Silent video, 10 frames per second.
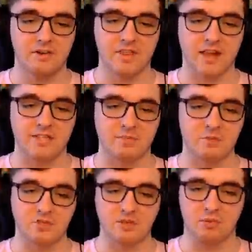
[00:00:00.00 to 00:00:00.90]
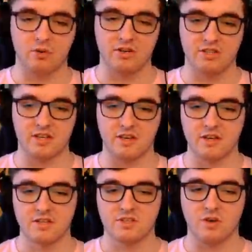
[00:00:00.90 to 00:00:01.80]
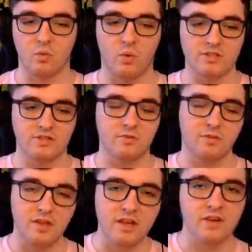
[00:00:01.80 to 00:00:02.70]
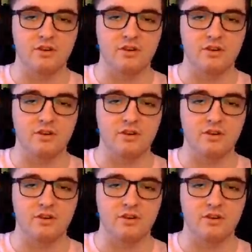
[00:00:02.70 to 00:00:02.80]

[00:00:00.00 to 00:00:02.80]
That is the most important thing. So once you feel like you're